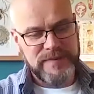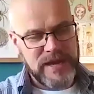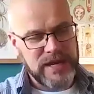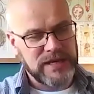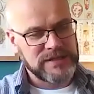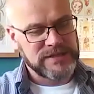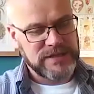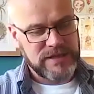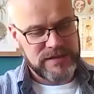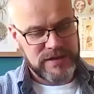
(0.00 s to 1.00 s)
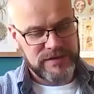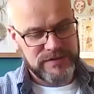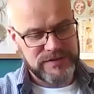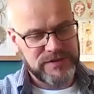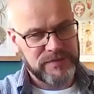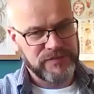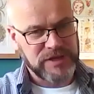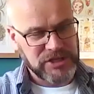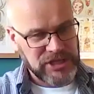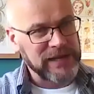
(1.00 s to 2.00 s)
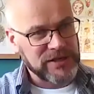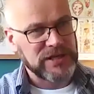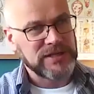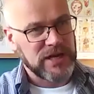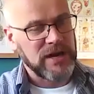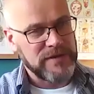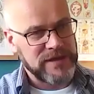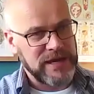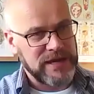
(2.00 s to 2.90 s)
is the challenging time of the year.